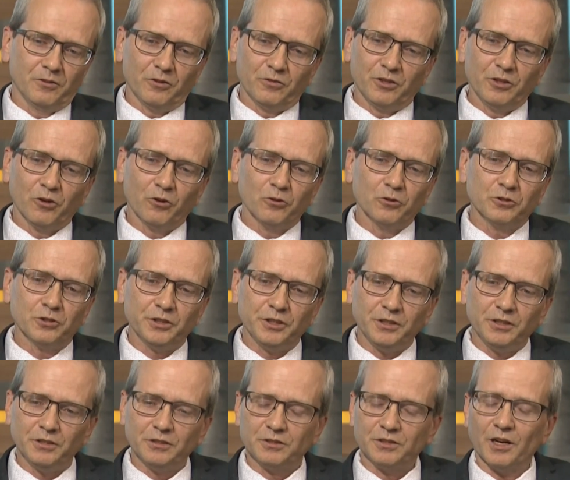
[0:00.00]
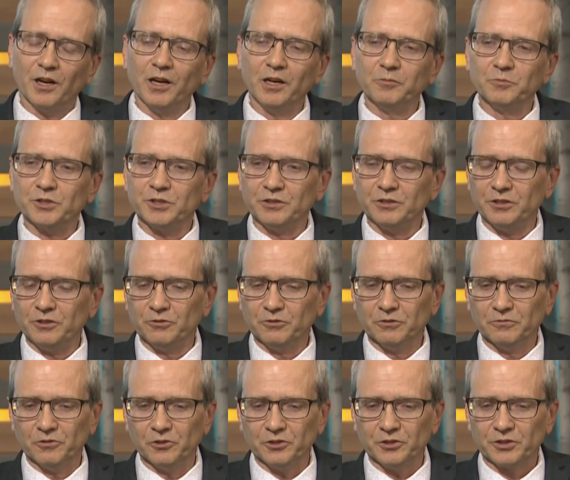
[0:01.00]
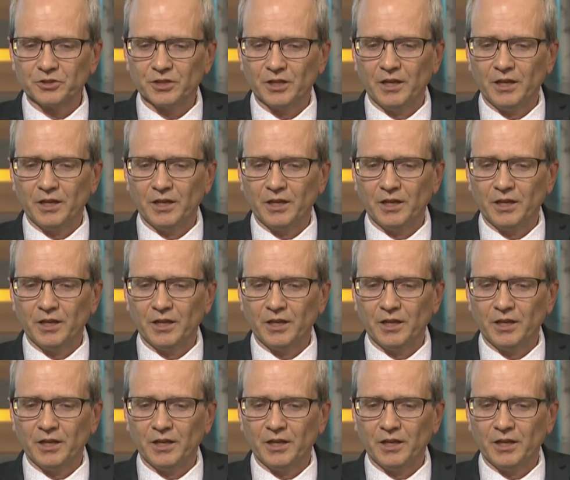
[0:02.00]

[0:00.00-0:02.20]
the early times in the universe.